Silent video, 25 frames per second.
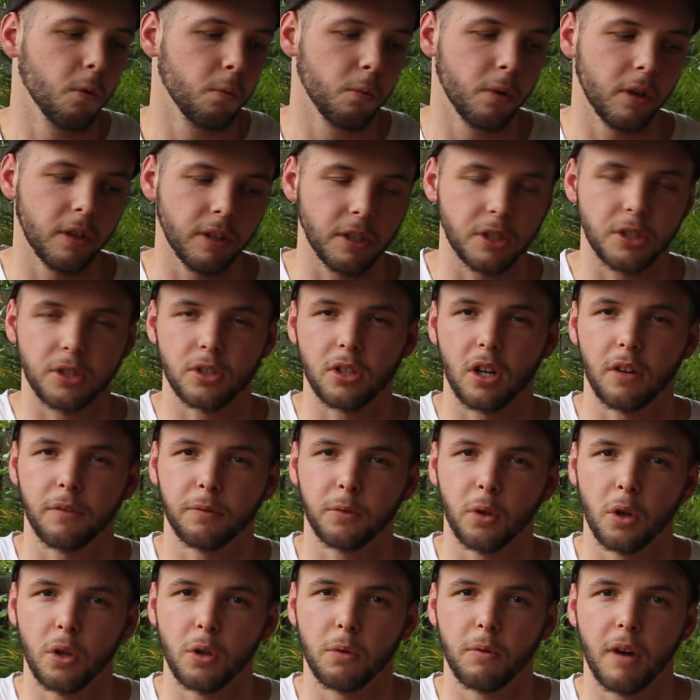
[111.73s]
Really
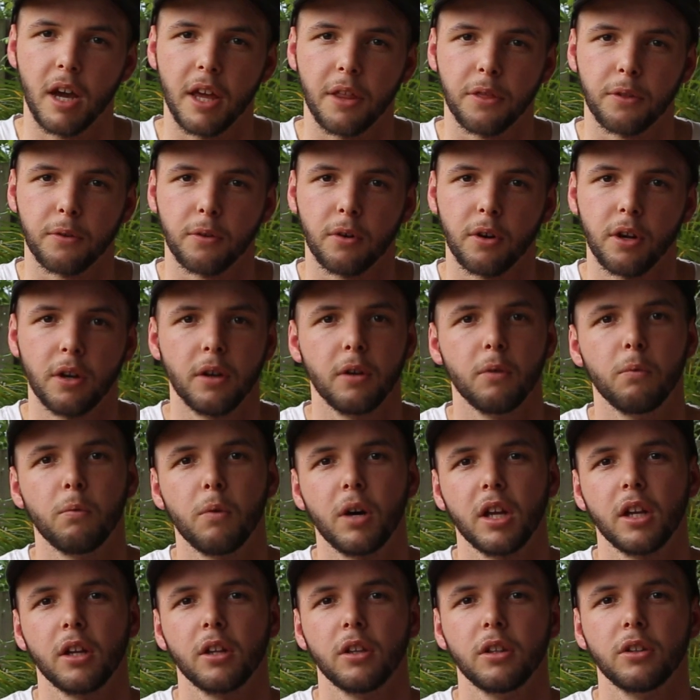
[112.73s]
soft all the way through,
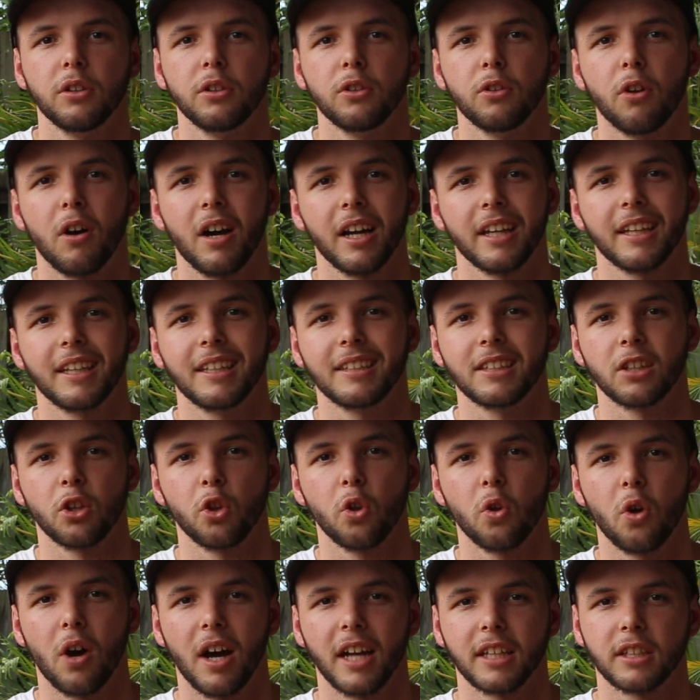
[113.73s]
one of Nike's
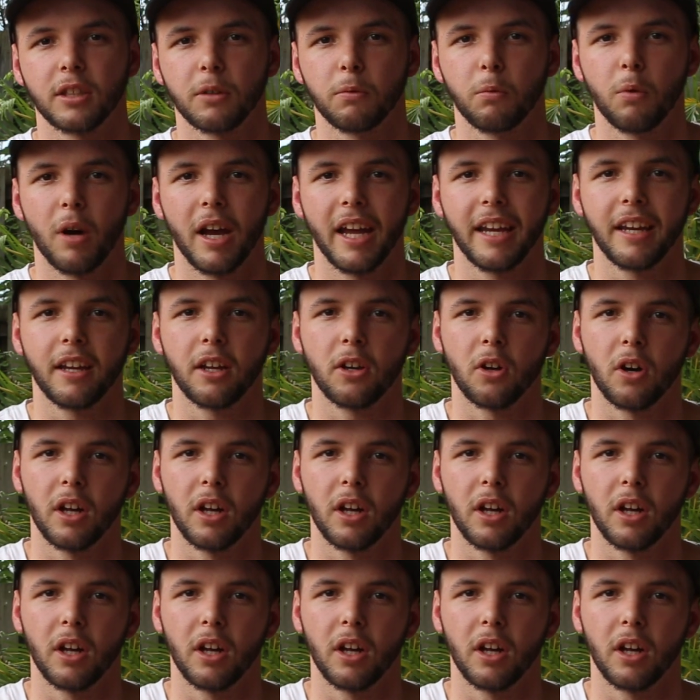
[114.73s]
lighter weight,